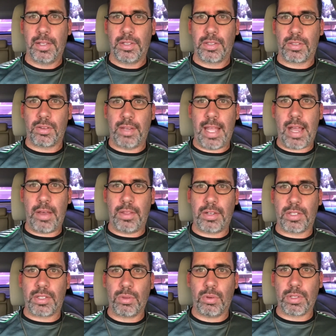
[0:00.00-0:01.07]
So now
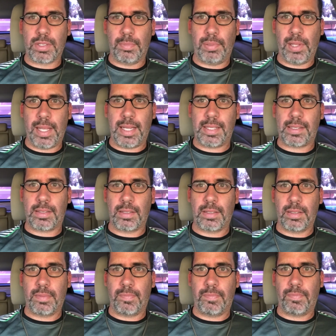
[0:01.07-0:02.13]
there's tools in place
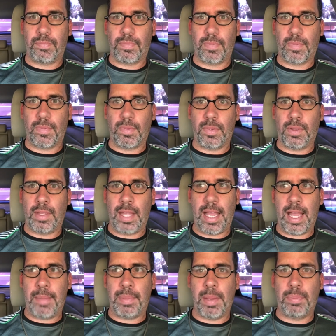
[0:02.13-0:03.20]

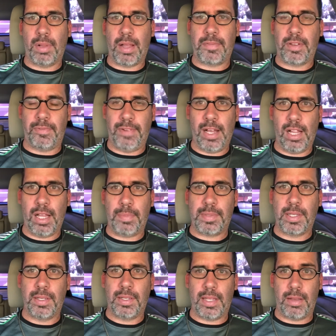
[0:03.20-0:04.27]
that people have developed
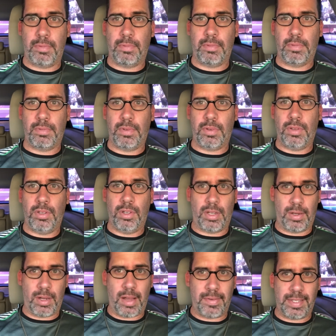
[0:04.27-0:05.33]
that you
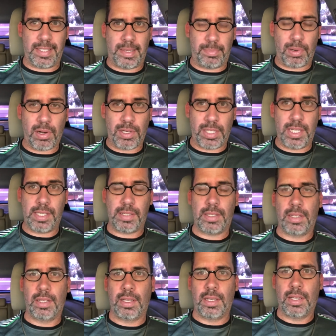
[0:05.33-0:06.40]
can obviously purchase
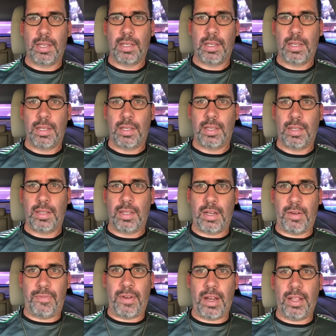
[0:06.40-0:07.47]
that
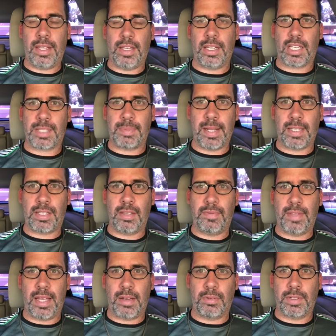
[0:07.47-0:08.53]
are fairly inexpensive
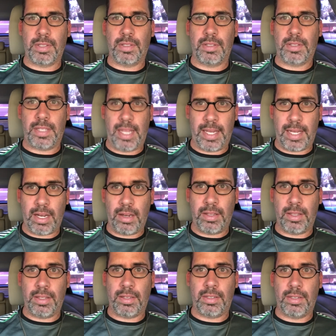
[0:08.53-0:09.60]
that'll take care
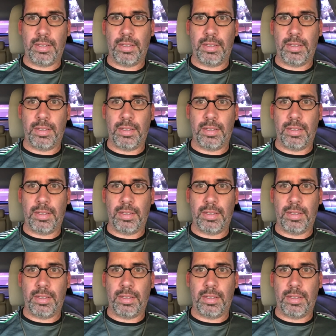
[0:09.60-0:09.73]
of the